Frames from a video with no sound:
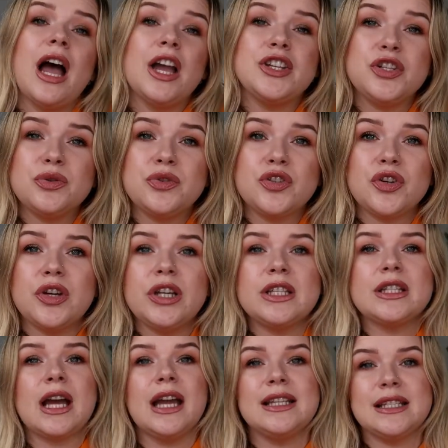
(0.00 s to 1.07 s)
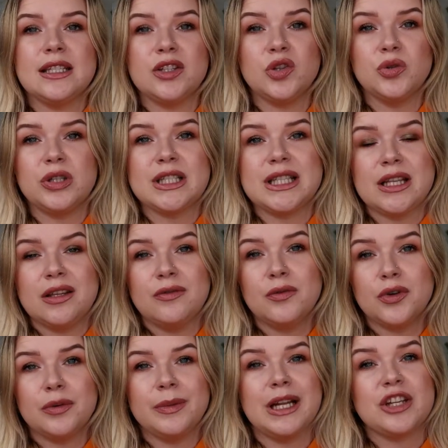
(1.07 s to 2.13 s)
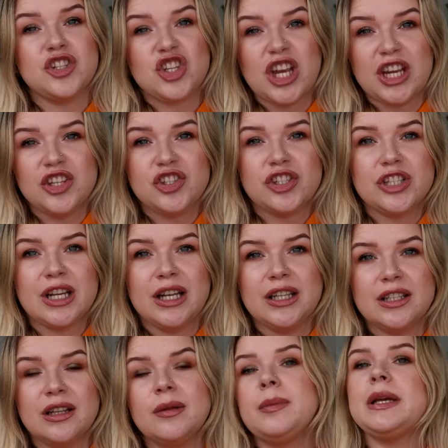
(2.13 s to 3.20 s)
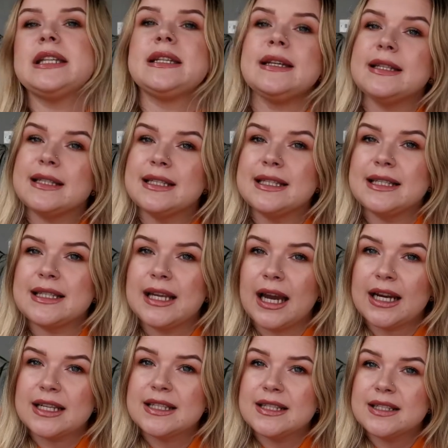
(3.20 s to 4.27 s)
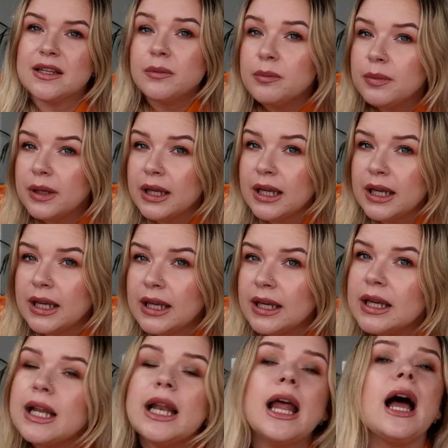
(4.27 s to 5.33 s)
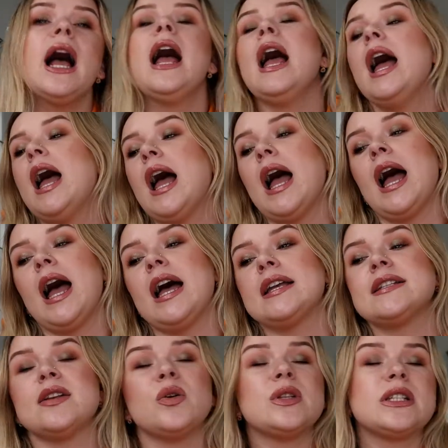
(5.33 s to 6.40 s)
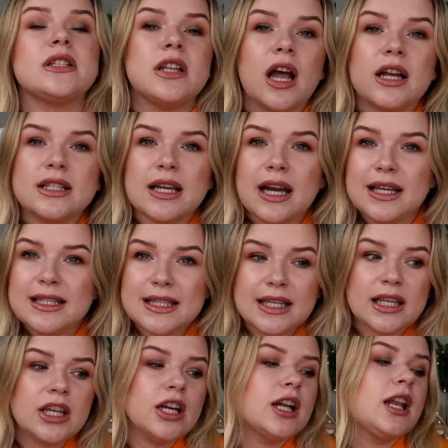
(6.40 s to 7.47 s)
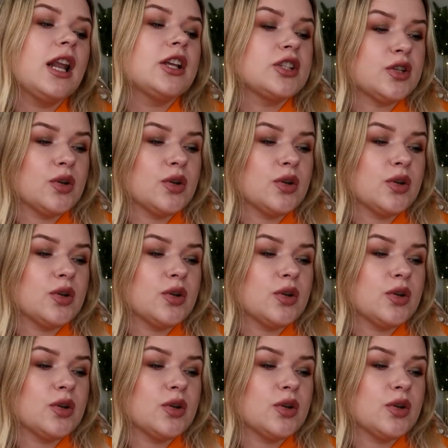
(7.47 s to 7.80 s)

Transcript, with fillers: I do enjoy it. I did notice that the formula changed a little bit. It starts to peel, so it's not ideal.